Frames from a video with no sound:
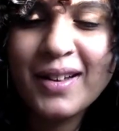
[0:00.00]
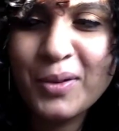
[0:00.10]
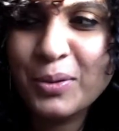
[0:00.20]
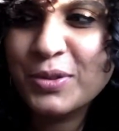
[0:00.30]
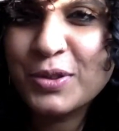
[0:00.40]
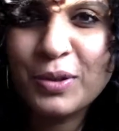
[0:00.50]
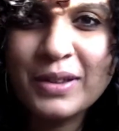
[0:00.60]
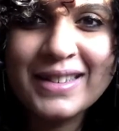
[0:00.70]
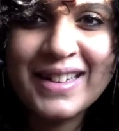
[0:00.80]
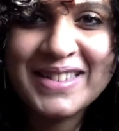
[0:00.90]
who's
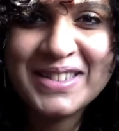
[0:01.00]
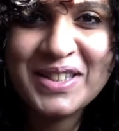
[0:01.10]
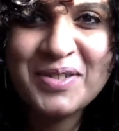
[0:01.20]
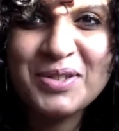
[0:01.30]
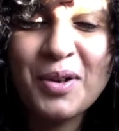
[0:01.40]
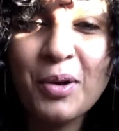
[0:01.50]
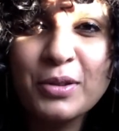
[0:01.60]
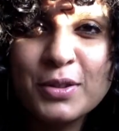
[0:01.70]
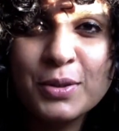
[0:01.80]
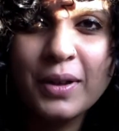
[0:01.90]
totally crazy, who's
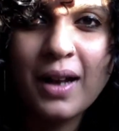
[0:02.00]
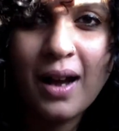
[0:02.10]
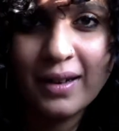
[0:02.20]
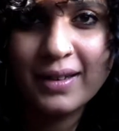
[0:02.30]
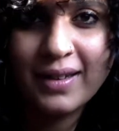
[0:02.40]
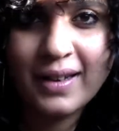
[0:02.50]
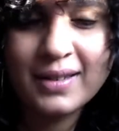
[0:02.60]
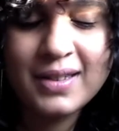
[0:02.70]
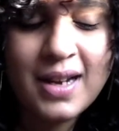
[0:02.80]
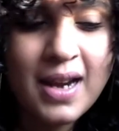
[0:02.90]
also an architect.